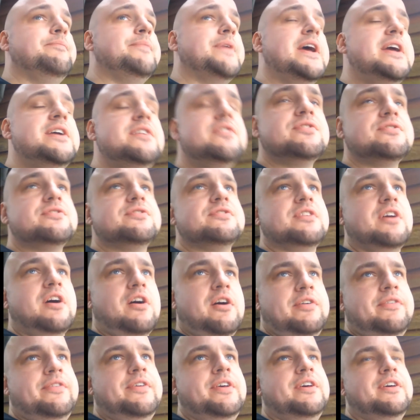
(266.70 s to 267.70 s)
He doesn't,
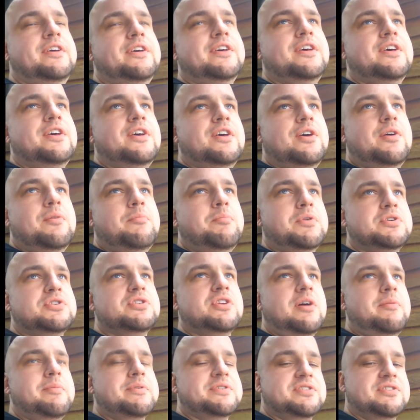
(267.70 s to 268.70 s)
much
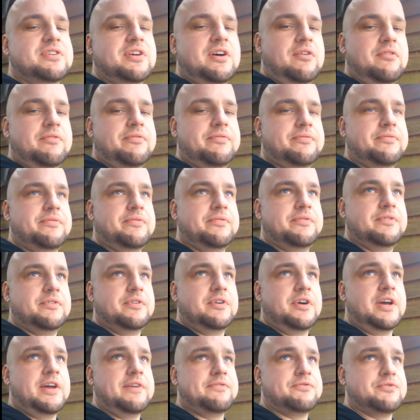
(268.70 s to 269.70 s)
like myself,
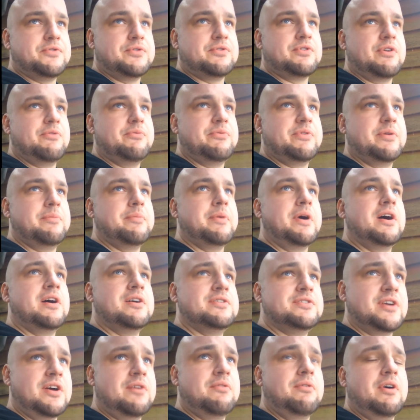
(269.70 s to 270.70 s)
I have to agree with him, I
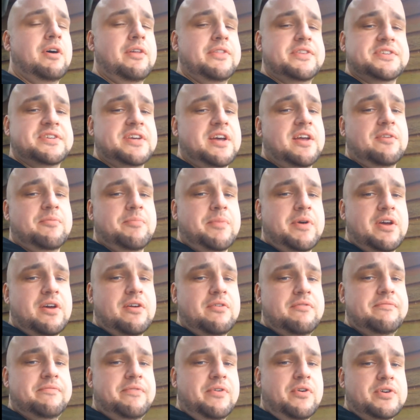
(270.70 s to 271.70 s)
don't like the sound of my
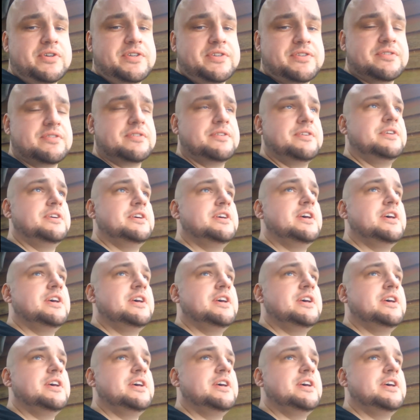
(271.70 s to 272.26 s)
own voice.